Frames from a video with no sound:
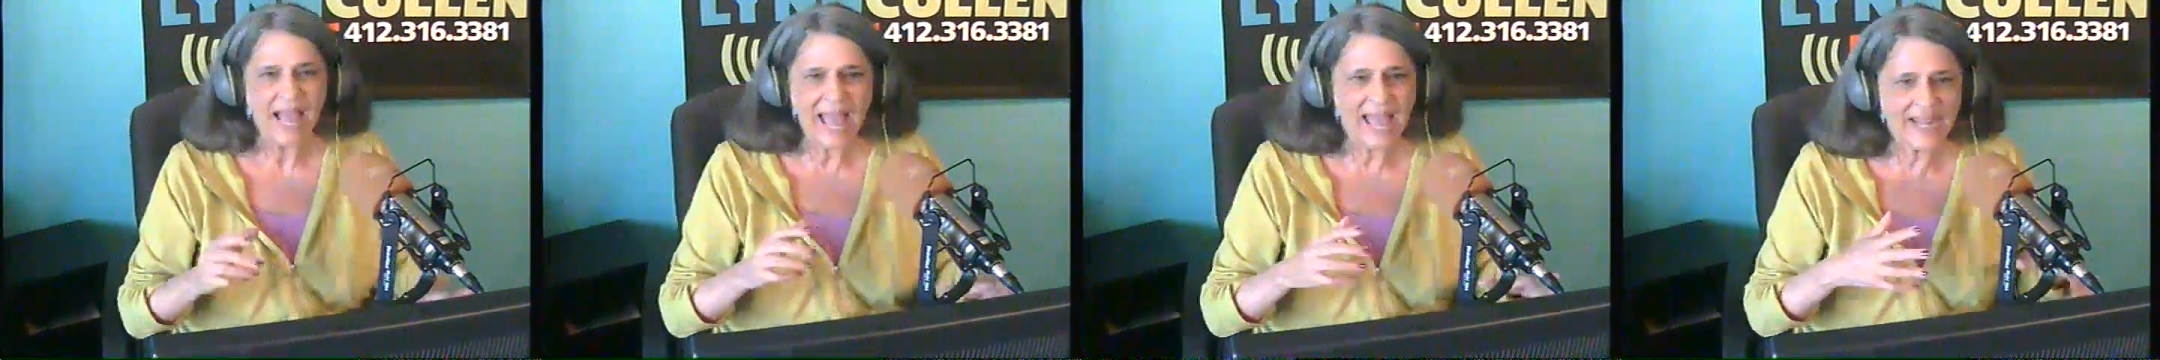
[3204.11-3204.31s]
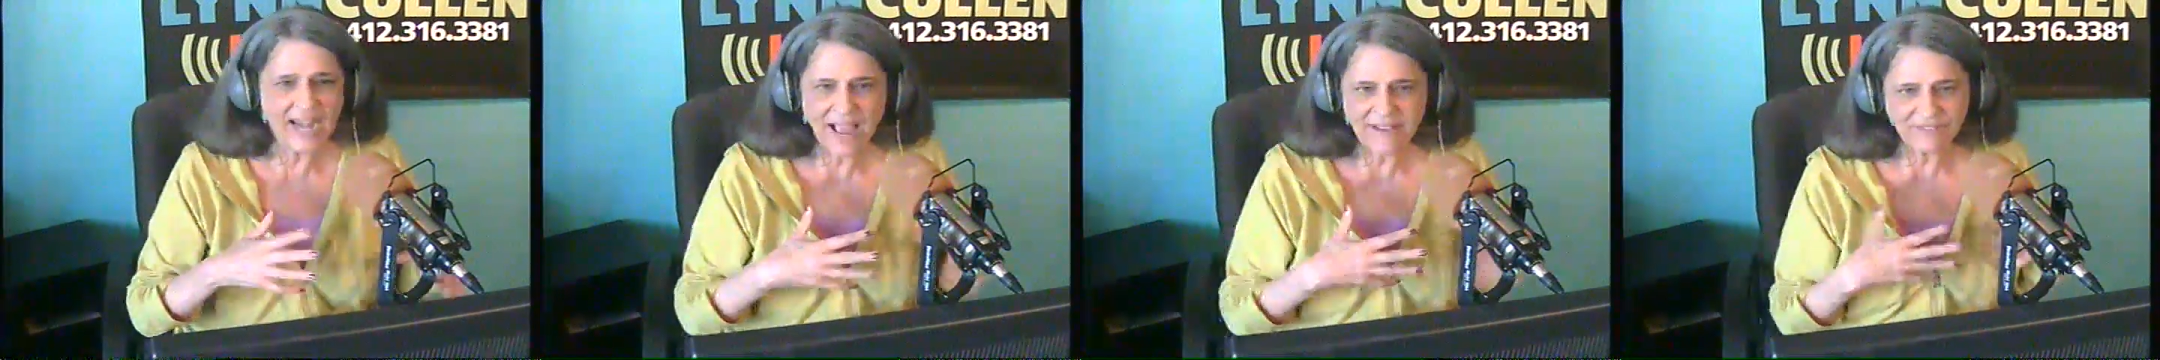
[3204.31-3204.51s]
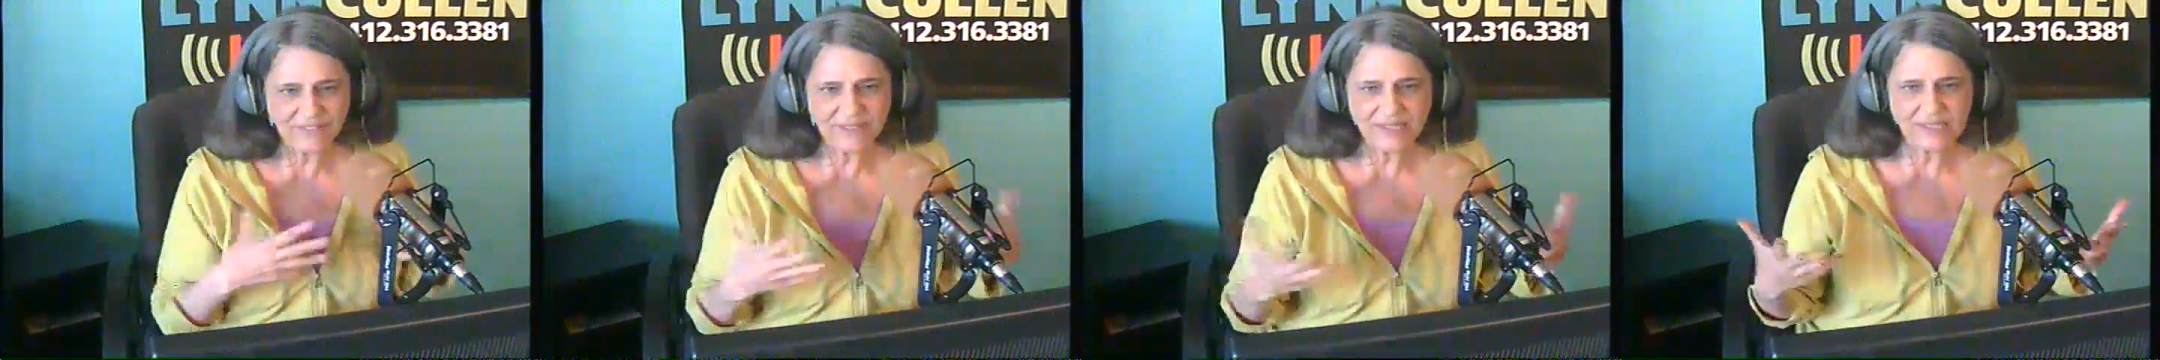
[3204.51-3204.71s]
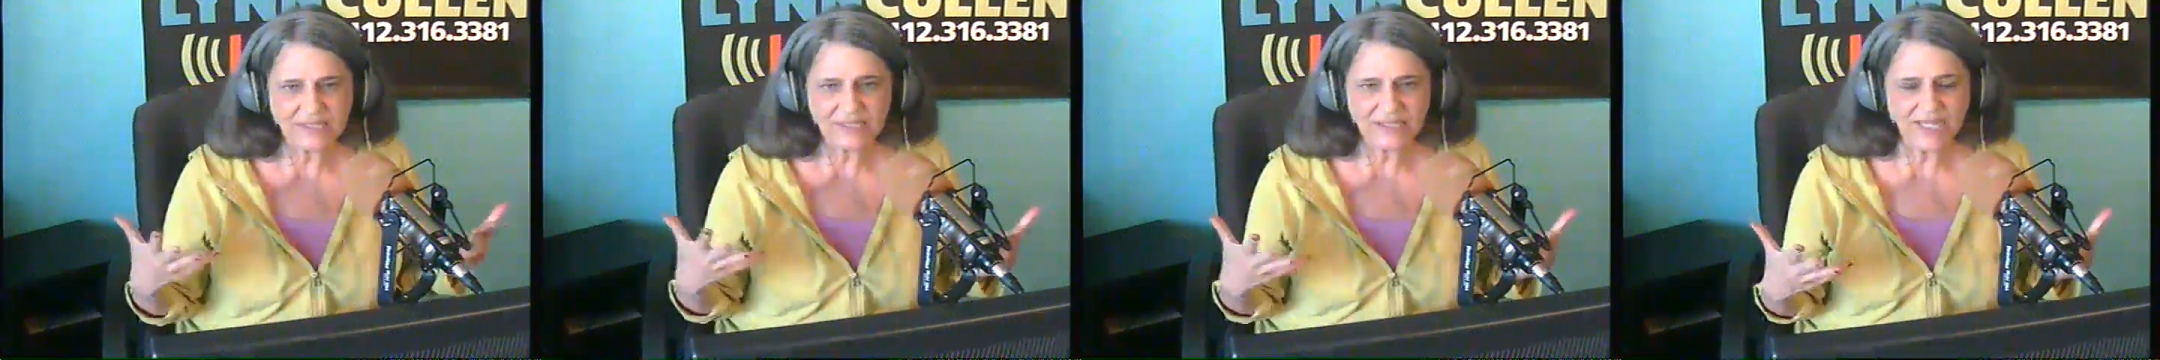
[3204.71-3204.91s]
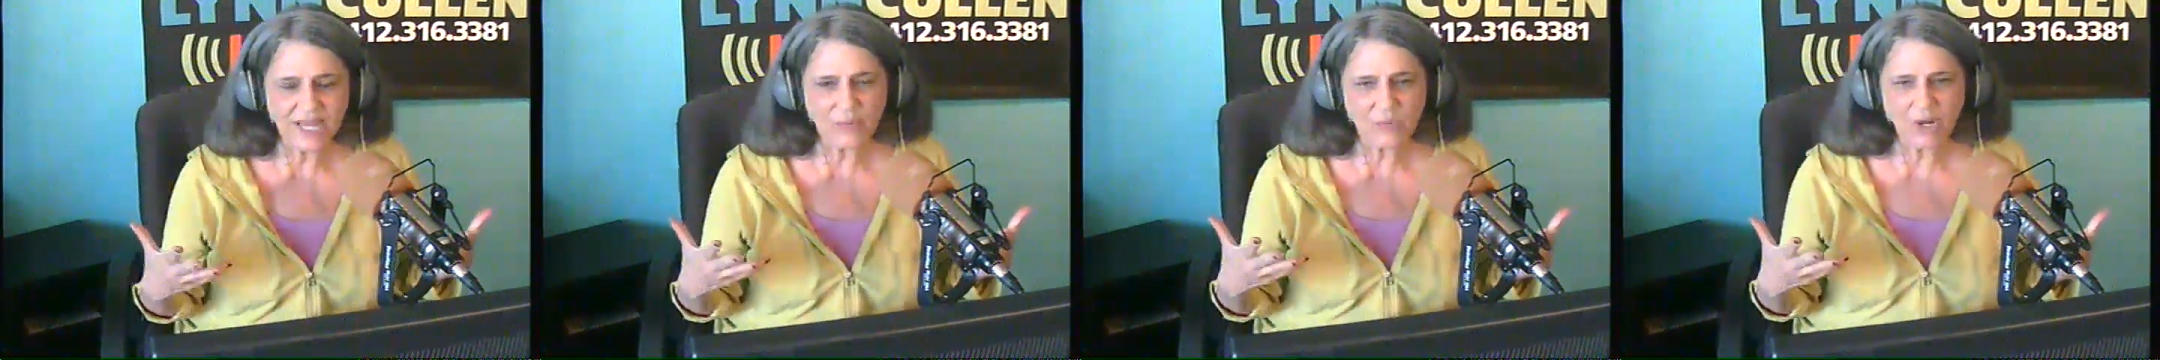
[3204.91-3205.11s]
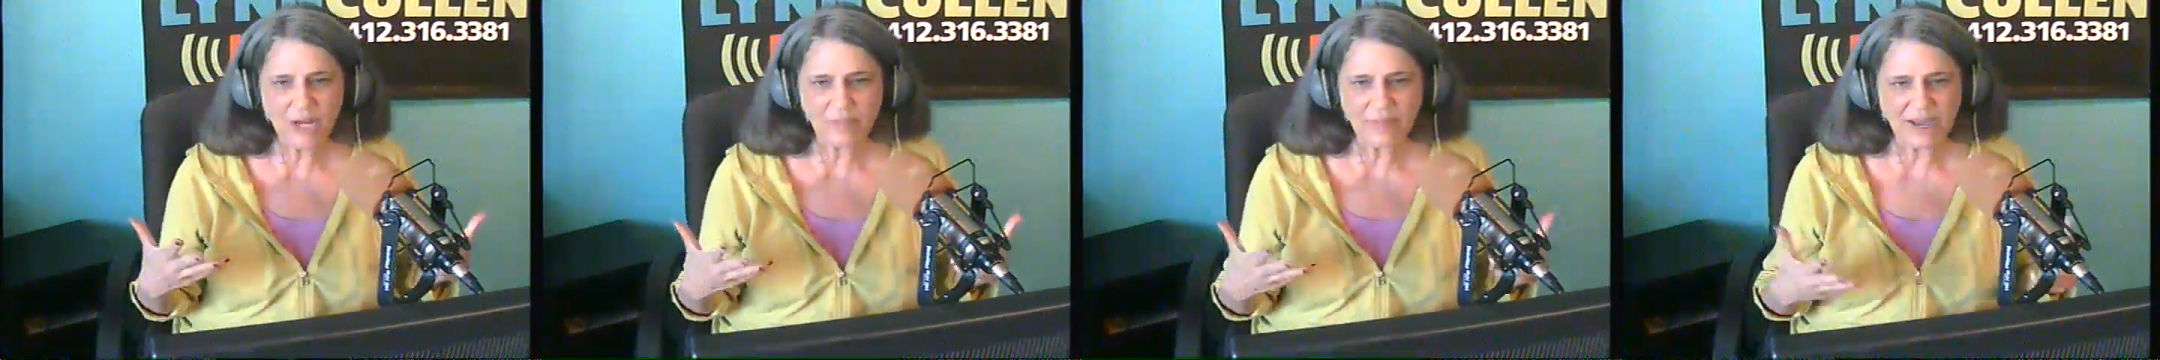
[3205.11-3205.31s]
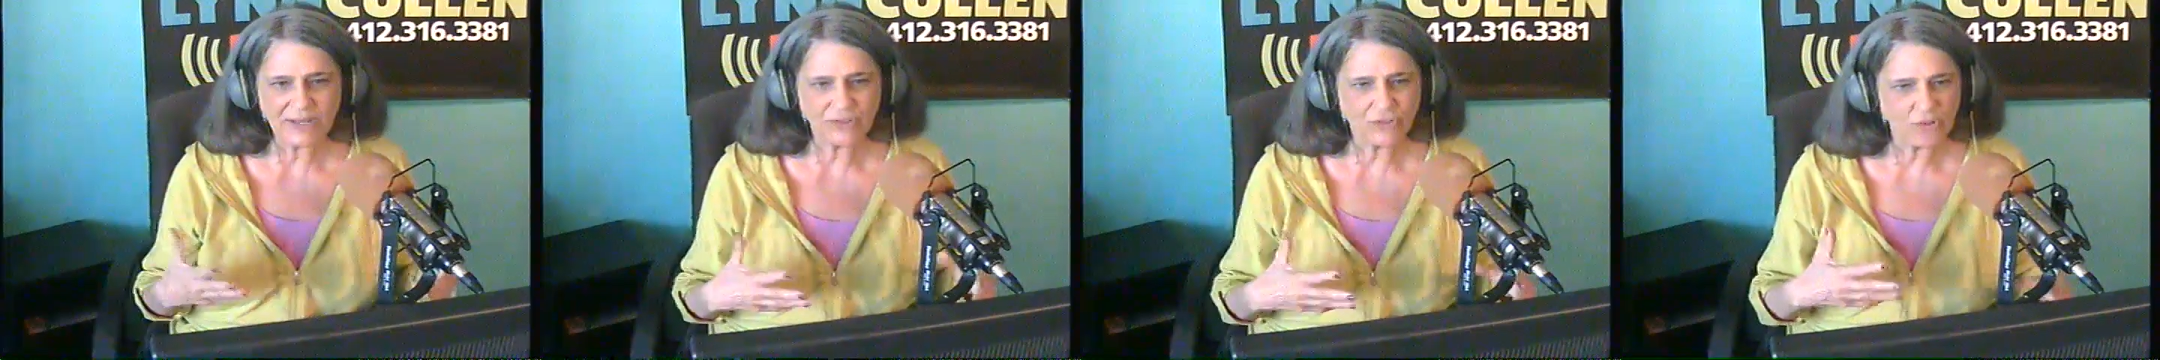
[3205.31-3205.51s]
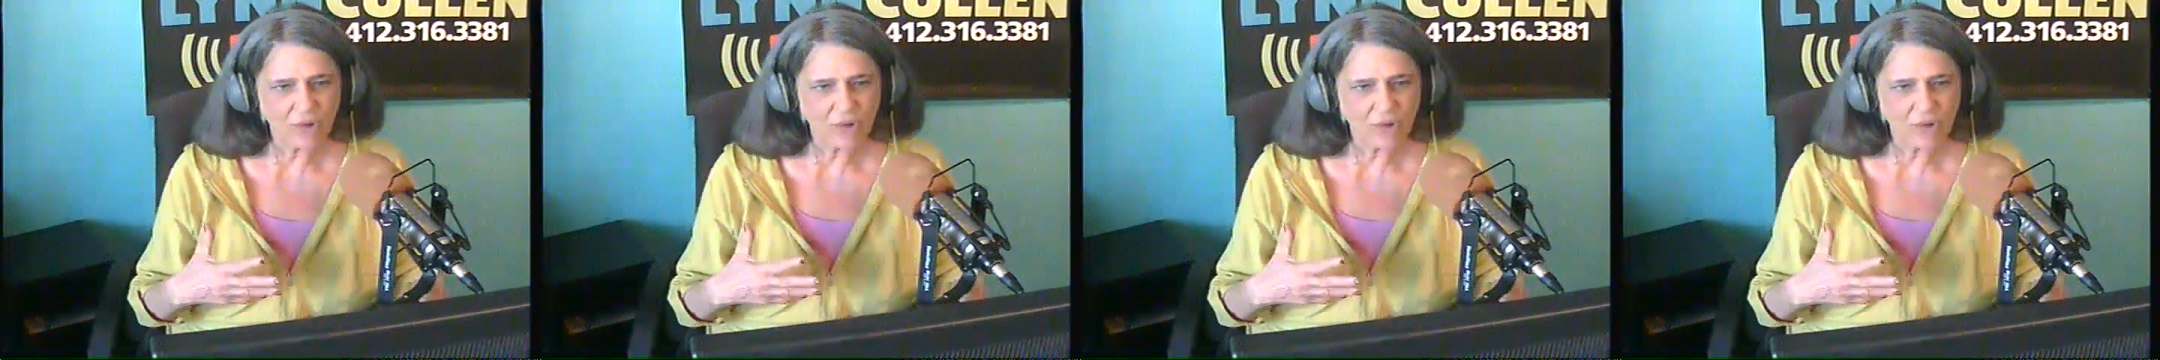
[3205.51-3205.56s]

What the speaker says: And I feel the same way about